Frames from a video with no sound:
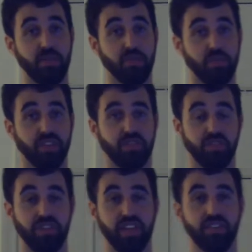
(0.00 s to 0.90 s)
from
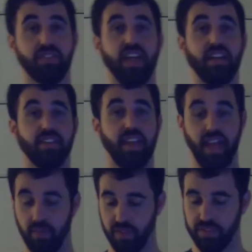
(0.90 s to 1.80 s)
Easterseals, and
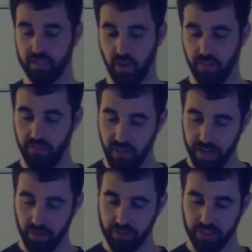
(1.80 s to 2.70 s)
today this is our
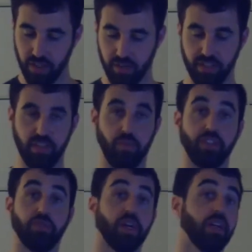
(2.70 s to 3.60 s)
final series in
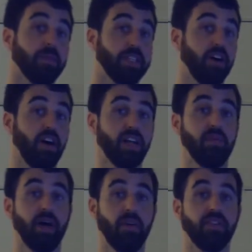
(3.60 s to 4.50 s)
which we're going to be talking
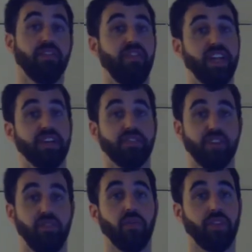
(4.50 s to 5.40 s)
about defending
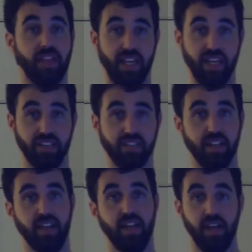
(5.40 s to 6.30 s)
yourself with keys.
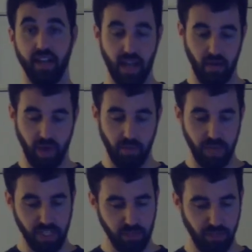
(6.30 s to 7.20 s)
Now, I
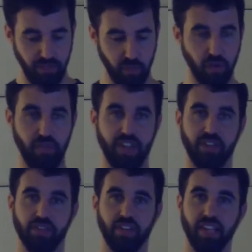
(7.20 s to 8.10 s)
mentioned before that
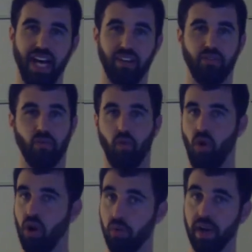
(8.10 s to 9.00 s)
there's a lot of
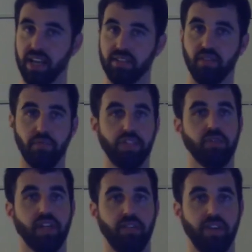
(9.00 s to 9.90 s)
wrong ways in which you
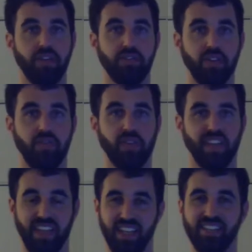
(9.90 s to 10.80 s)
can defend yourself with
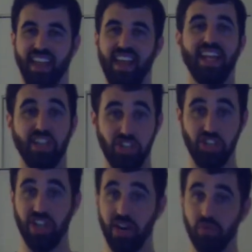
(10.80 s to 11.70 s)
keys, and in
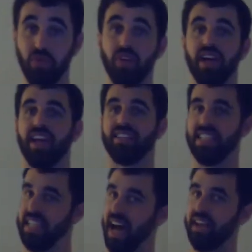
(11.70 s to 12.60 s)
general, it's
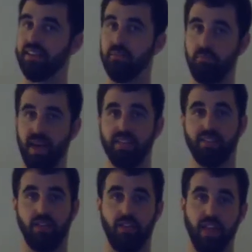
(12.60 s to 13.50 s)
not the
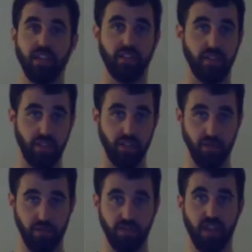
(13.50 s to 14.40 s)
best thing to
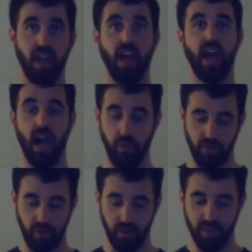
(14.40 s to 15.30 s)
use.
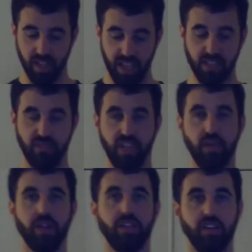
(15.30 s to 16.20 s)
However, in the last video,
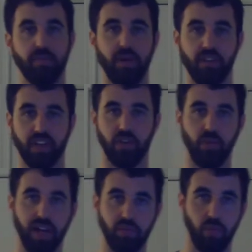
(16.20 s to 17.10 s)
I talked about the
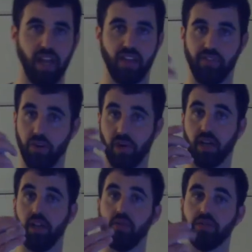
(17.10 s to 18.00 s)
correct way if you're in
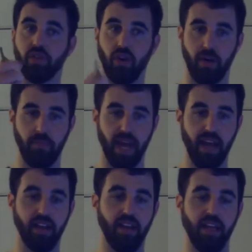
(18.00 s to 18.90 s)
close
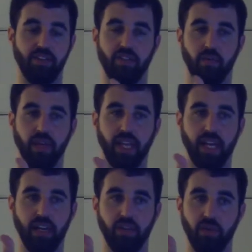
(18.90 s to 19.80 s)
combat is to really
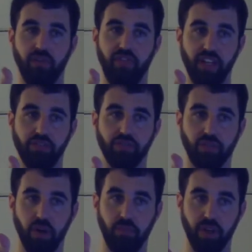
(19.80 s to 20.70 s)
kind of do a fencer's
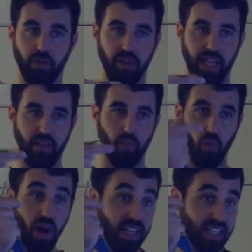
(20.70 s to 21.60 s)
grip where you lay
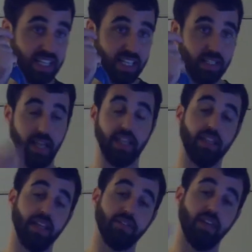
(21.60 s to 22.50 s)
one key like
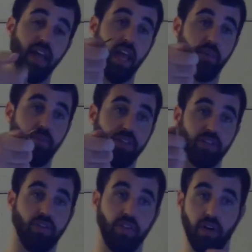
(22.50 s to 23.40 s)
this and put your
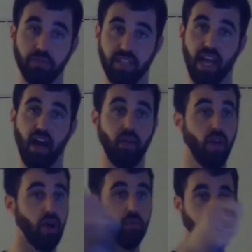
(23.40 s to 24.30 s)
thumbs down
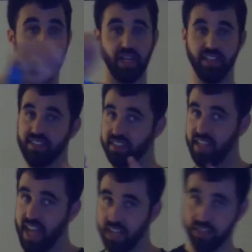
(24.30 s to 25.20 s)
where you can
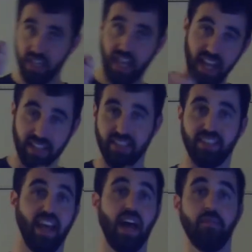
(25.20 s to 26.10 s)
slash and
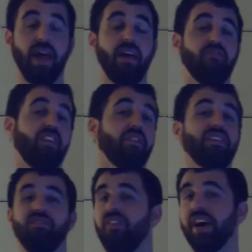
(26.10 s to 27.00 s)
stab at very
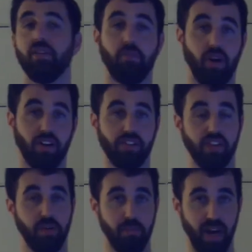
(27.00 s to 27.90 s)
vital parts of
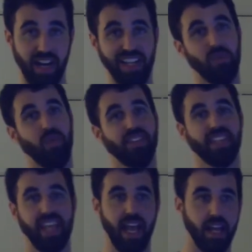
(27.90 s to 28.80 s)
your body. Once again,